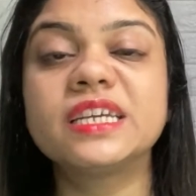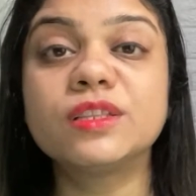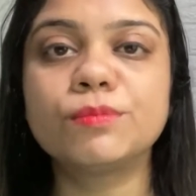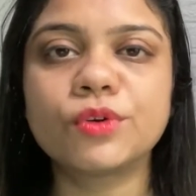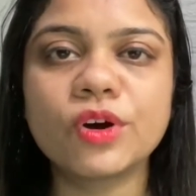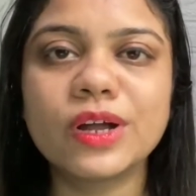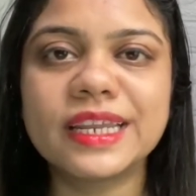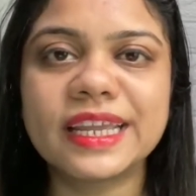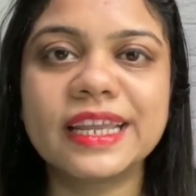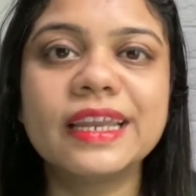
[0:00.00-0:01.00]
in the broad
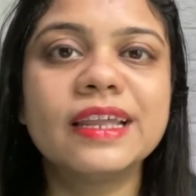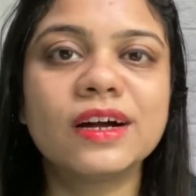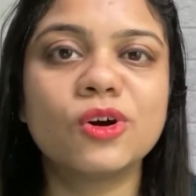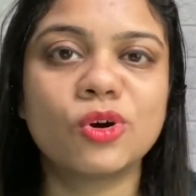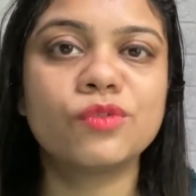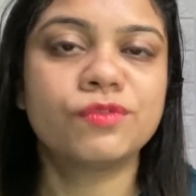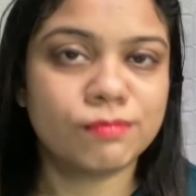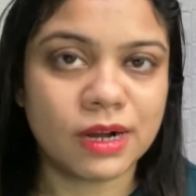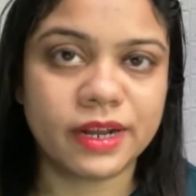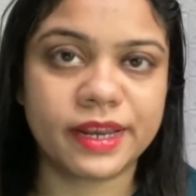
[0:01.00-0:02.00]
area of
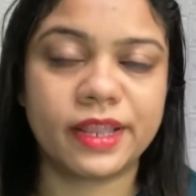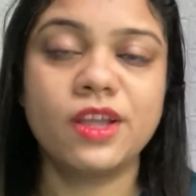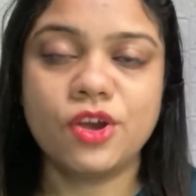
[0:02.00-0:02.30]
marketing.